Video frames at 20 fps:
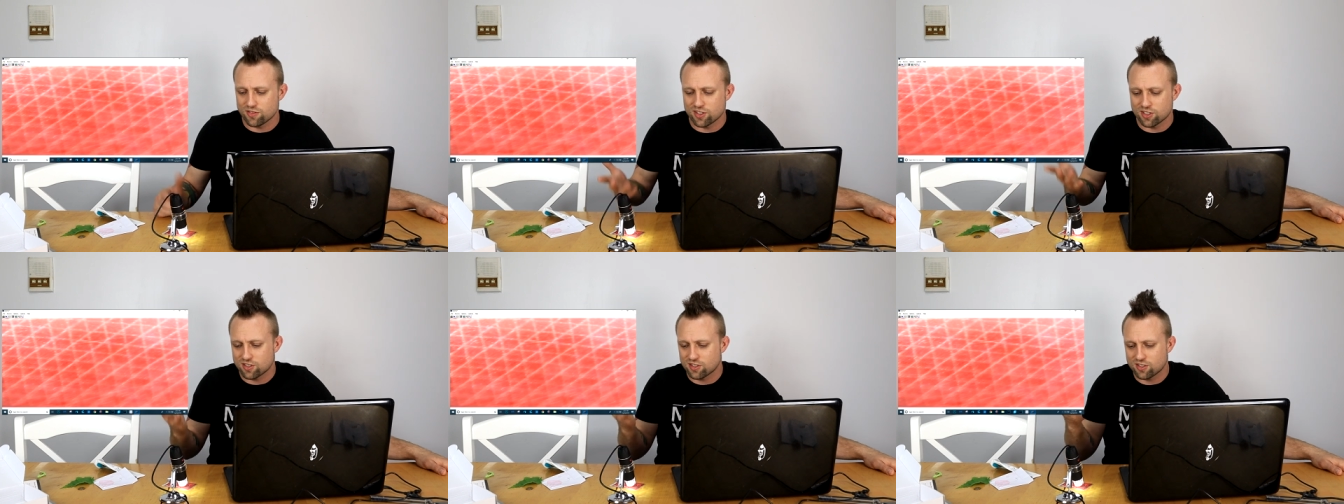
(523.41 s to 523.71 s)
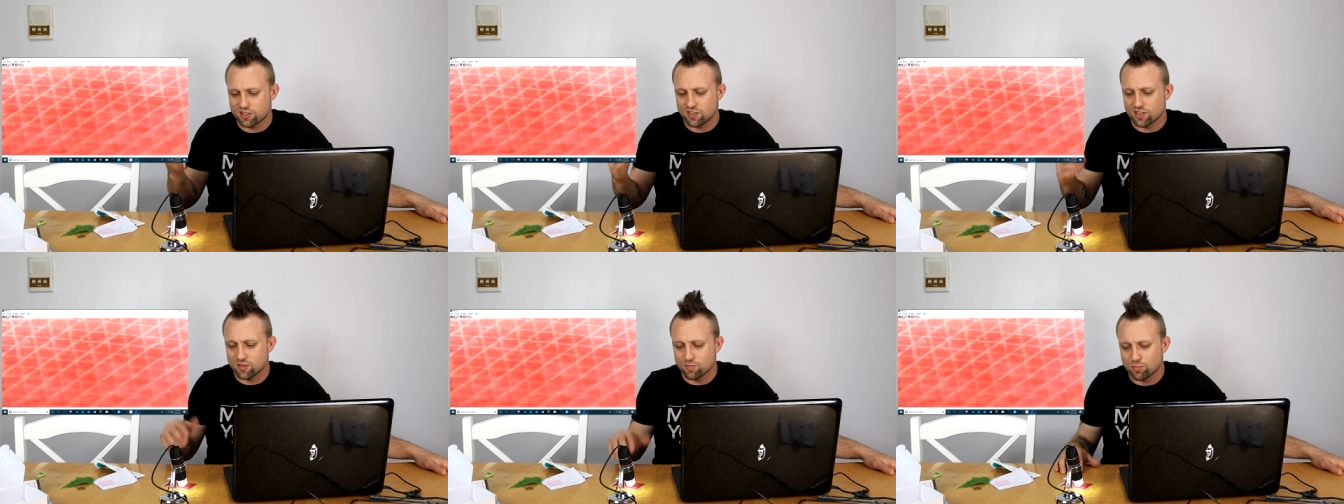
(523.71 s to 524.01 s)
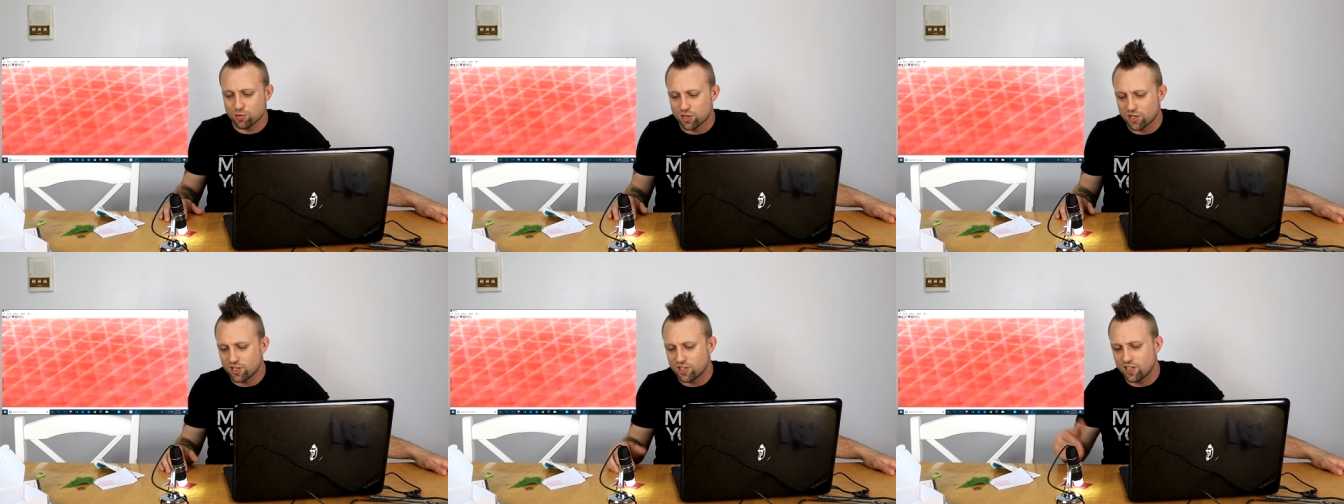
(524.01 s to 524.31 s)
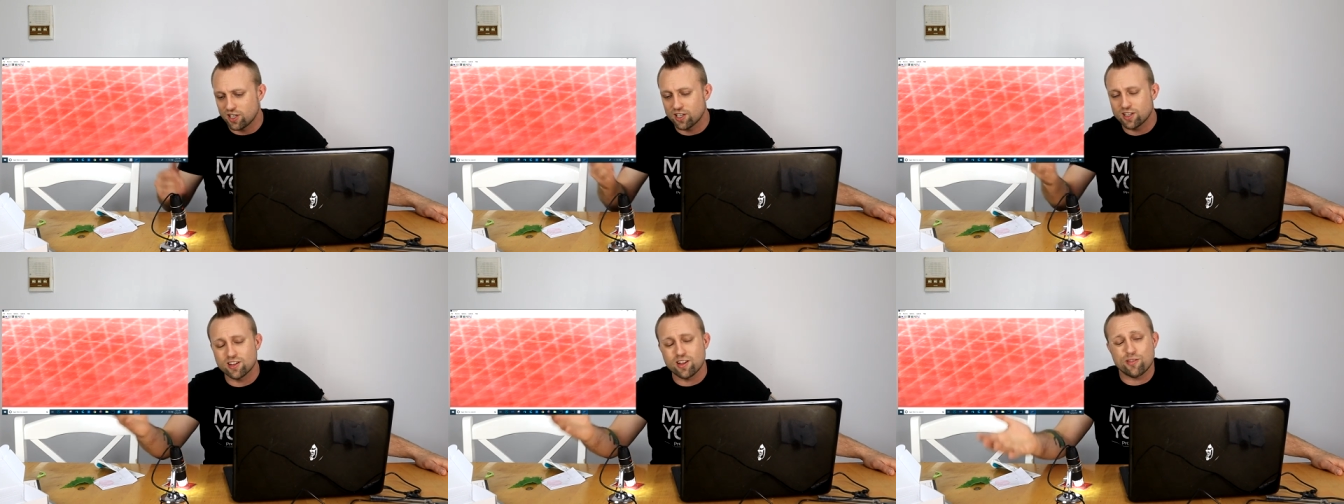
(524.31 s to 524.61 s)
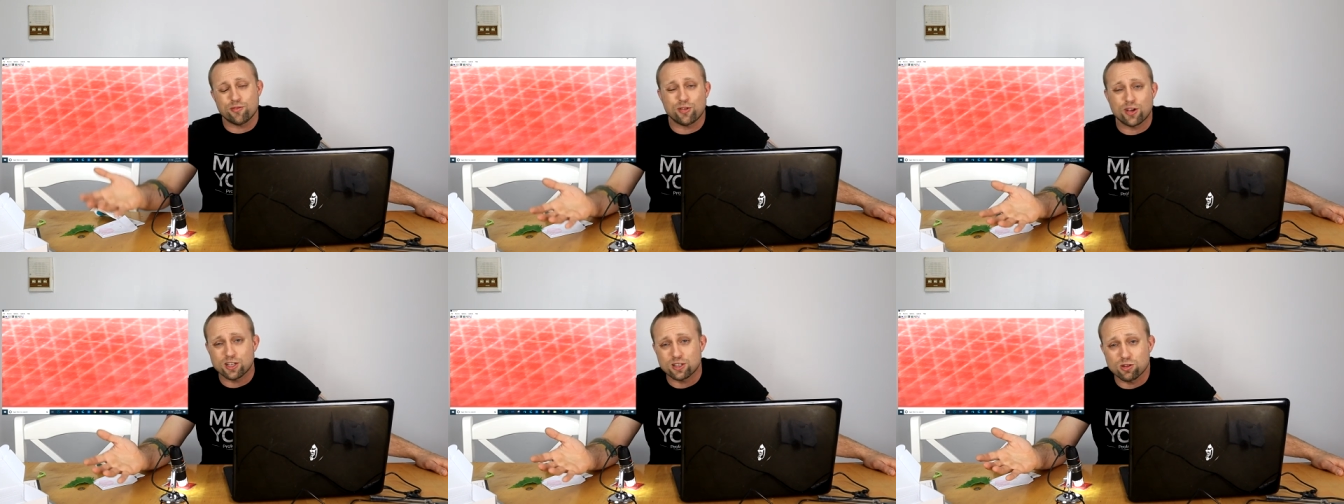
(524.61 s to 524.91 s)
This is pretty neat. And
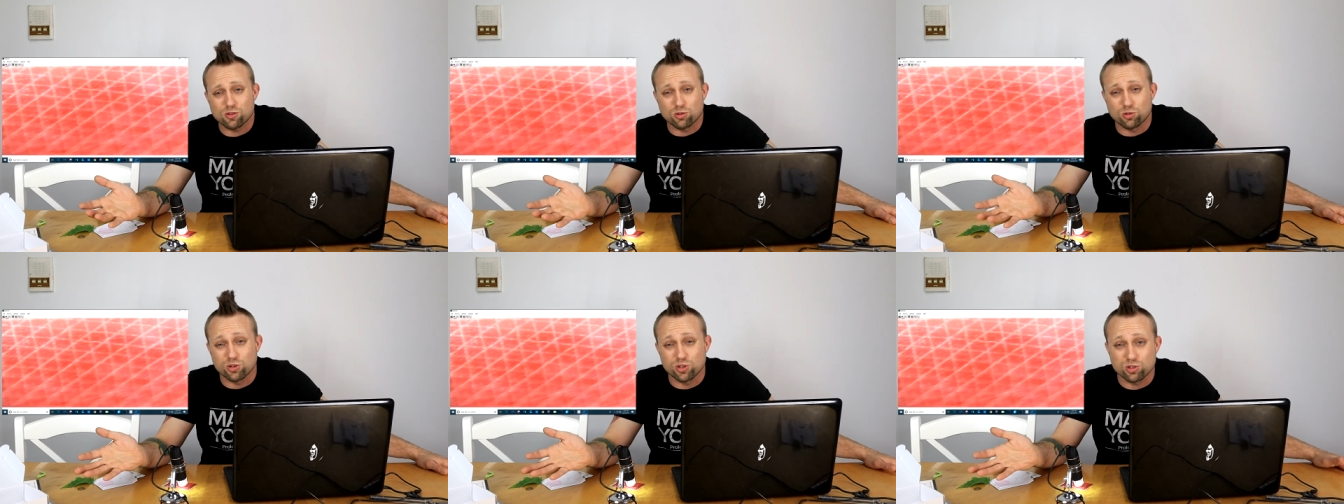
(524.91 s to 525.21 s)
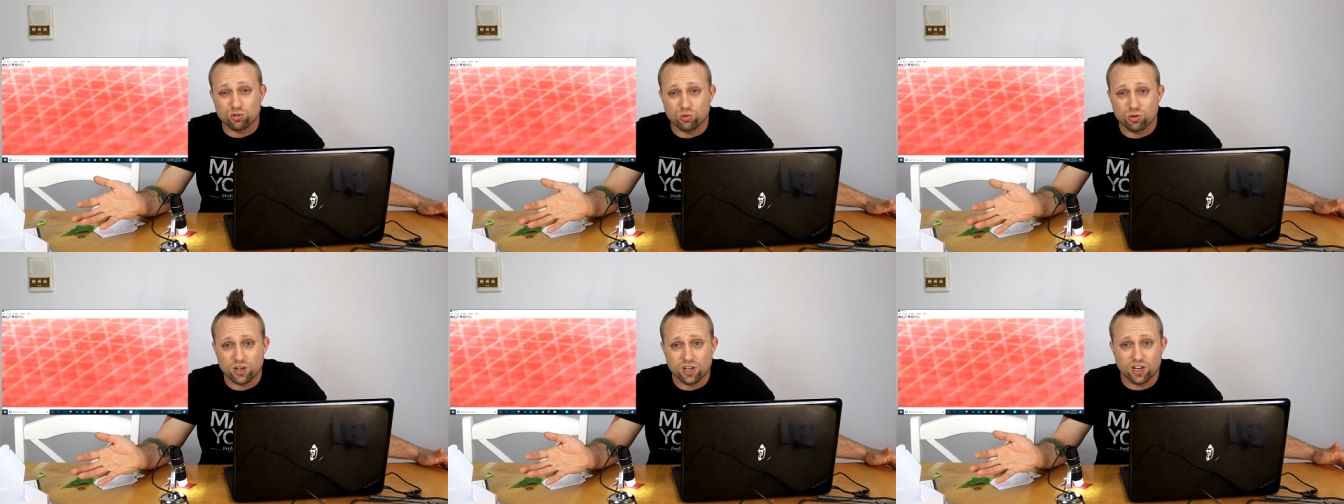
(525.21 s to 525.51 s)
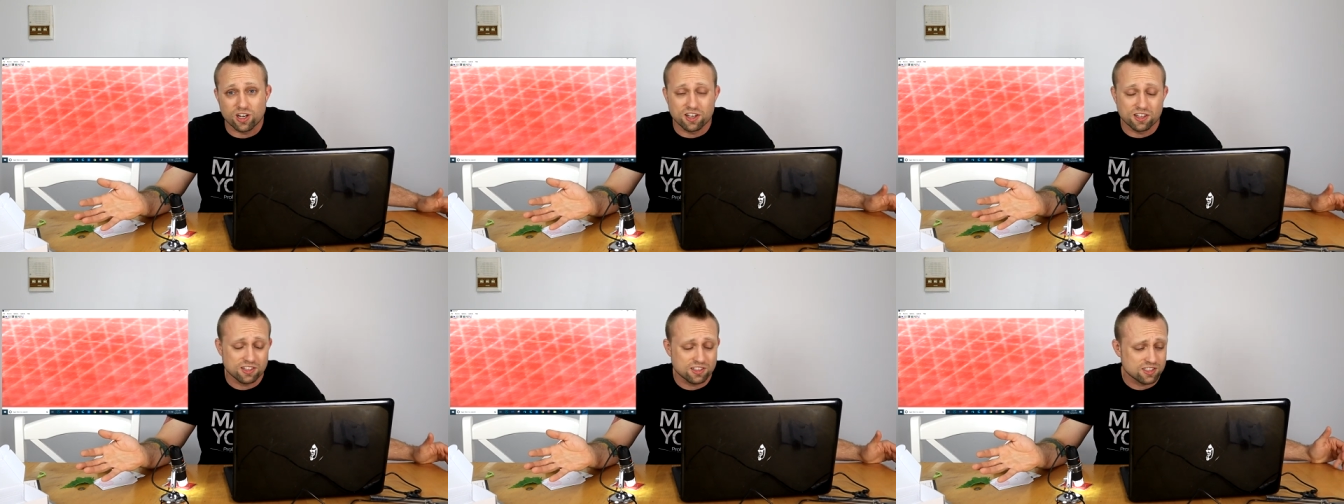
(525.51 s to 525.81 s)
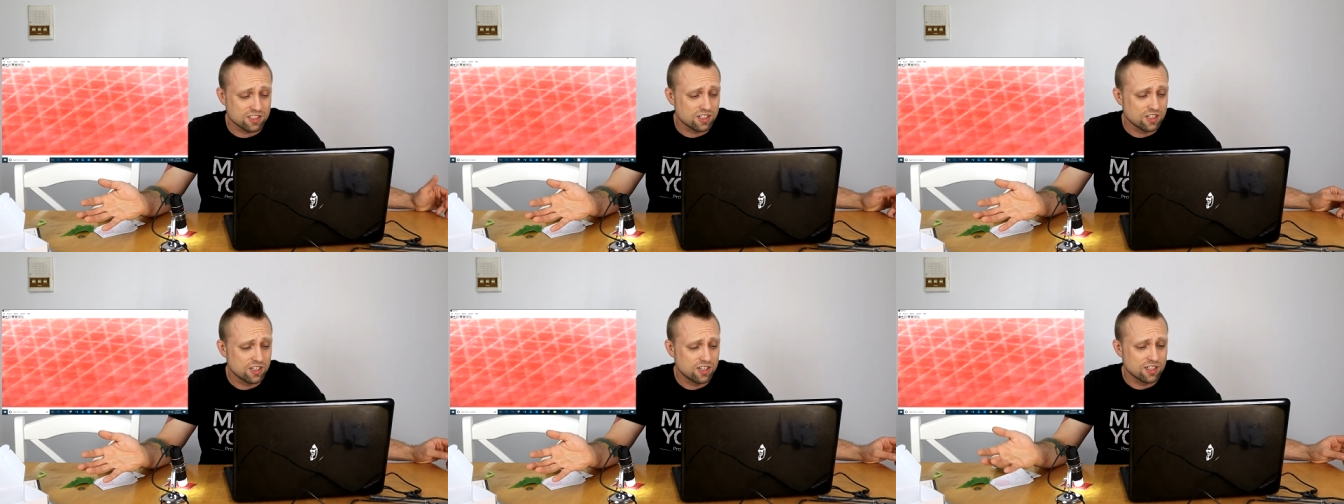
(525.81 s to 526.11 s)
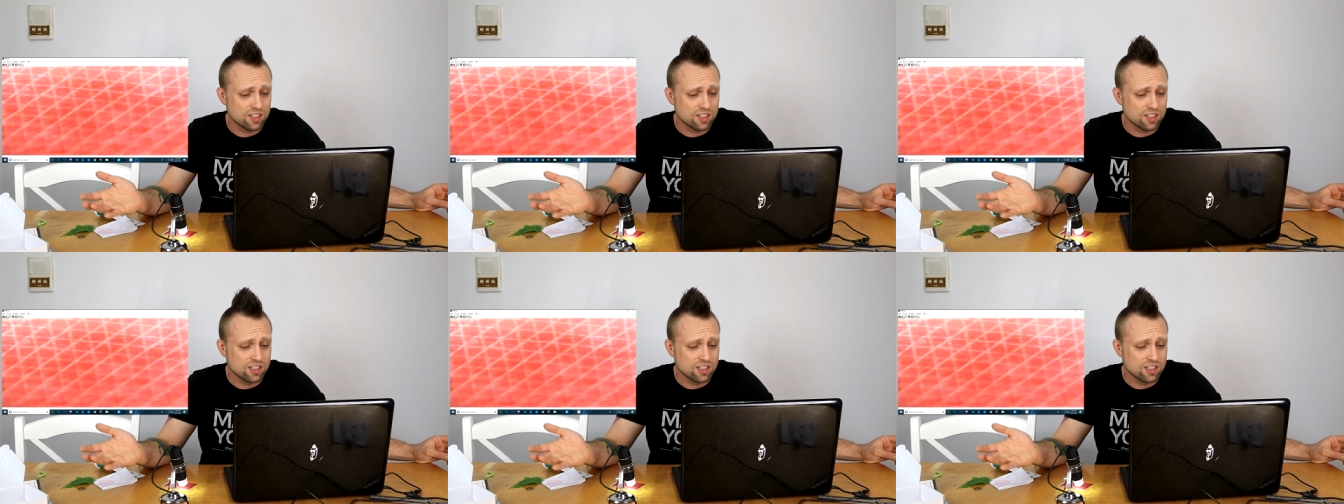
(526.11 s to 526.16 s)
the fact that they're only twenty dollars.